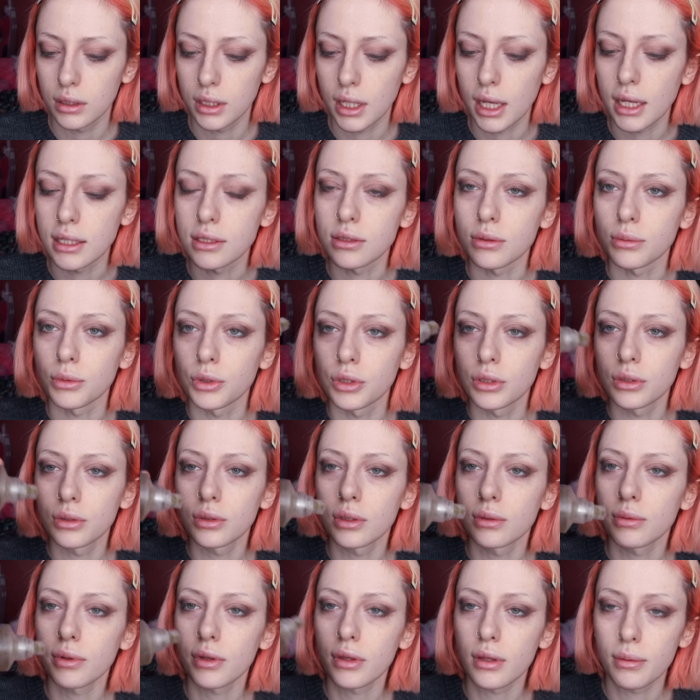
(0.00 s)
Okay, so I'm gonna go
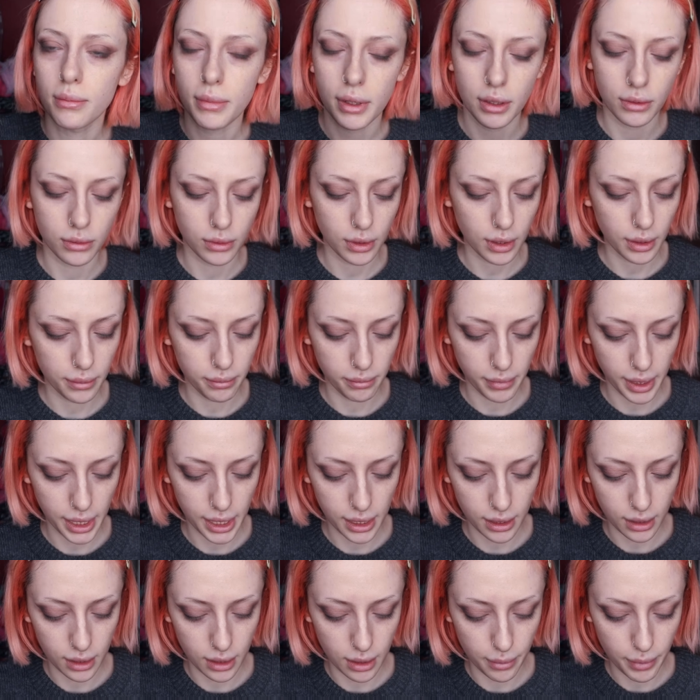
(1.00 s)
in with the Milk
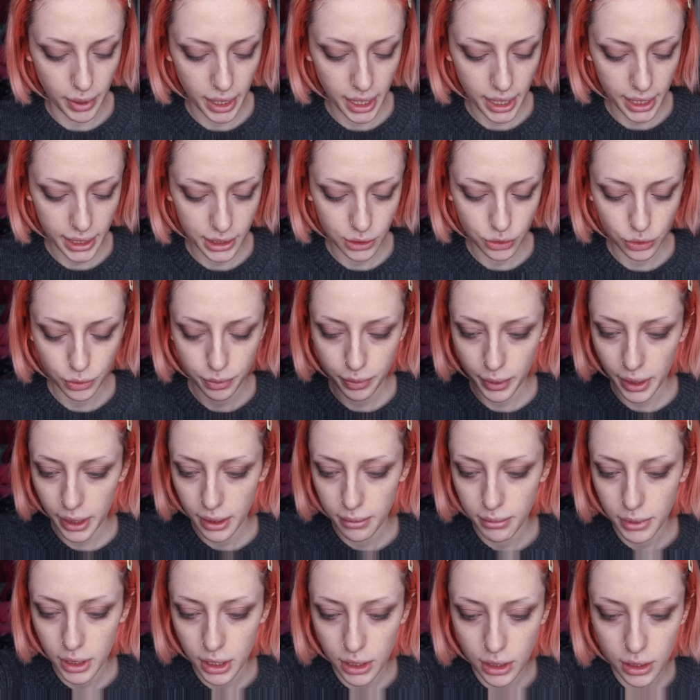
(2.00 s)
Makeup Hydro
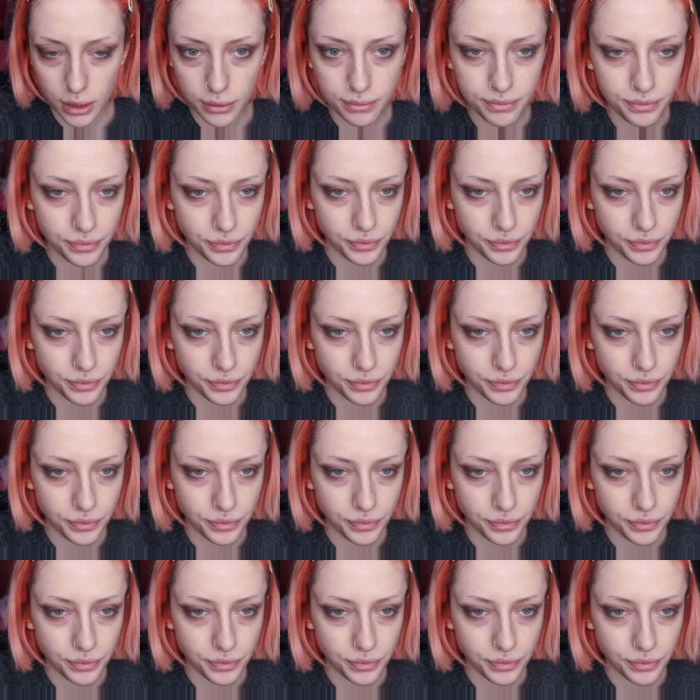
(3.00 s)
Primer.